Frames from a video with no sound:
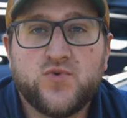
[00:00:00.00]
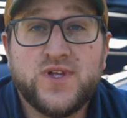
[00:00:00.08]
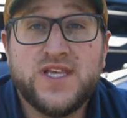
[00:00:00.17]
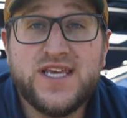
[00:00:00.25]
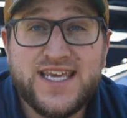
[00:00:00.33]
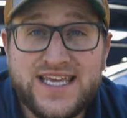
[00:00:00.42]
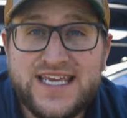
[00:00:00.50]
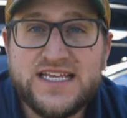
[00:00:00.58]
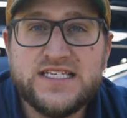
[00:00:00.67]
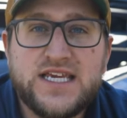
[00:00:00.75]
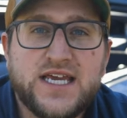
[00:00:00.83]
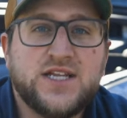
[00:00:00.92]
really
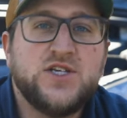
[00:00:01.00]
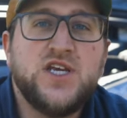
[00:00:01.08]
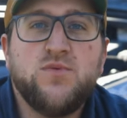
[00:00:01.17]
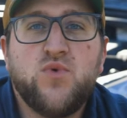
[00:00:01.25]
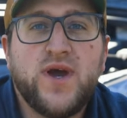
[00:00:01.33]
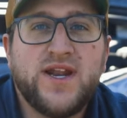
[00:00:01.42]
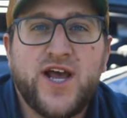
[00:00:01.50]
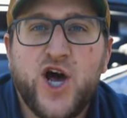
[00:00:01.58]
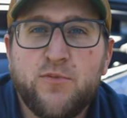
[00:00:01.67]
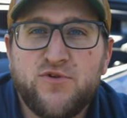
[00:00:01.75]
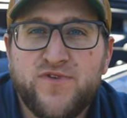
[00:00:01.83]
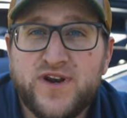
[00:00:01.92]
easy and cheap way to
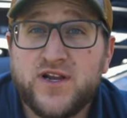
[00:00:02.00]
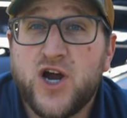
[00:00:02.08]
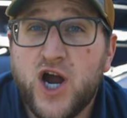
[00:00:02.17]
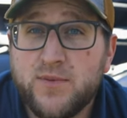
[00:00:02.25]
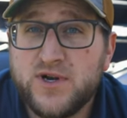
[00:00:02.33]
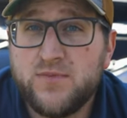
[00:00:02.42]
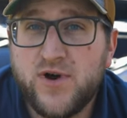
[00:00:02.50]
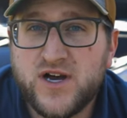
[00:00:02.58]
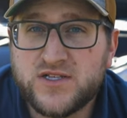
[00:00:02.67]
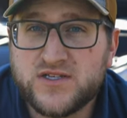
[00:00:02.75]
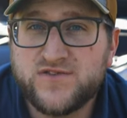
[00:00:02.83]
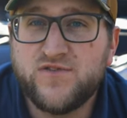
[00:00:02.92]
help prevent carbon
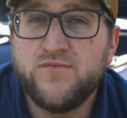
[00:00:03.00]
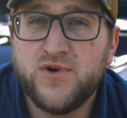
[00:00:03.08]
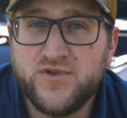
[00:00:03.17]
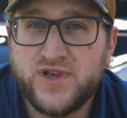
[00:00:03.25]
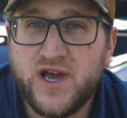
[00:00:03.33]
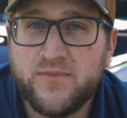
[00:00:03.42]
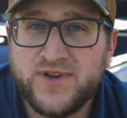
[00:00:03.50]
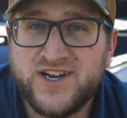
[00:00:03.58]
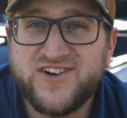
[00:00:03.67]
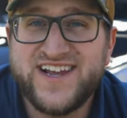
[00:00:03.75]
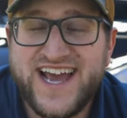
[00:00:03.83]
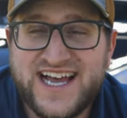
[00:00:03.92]
deposits from building up in
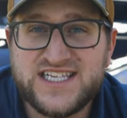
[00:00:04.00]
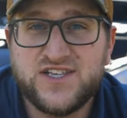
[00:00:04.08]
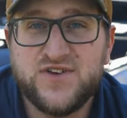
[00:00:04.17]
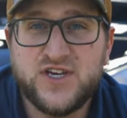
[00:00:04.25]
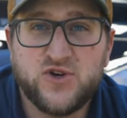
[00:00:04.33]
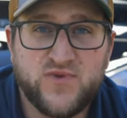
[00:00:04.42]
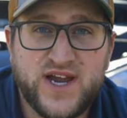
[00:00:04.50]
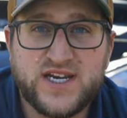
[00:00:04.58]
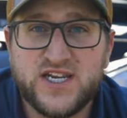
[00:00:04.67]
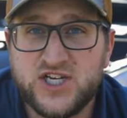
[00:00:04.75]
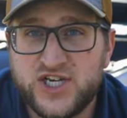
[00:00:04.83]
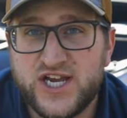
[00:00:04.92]
your gasoline
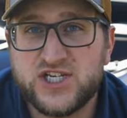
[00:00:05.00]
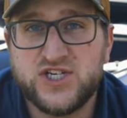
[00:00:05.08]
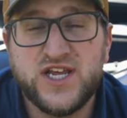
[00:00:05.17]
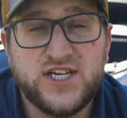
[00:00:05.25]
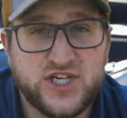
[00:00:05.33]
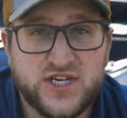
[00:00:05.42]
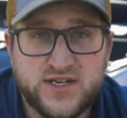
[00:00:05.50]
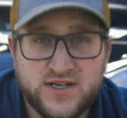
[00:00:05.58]
direct injection engine.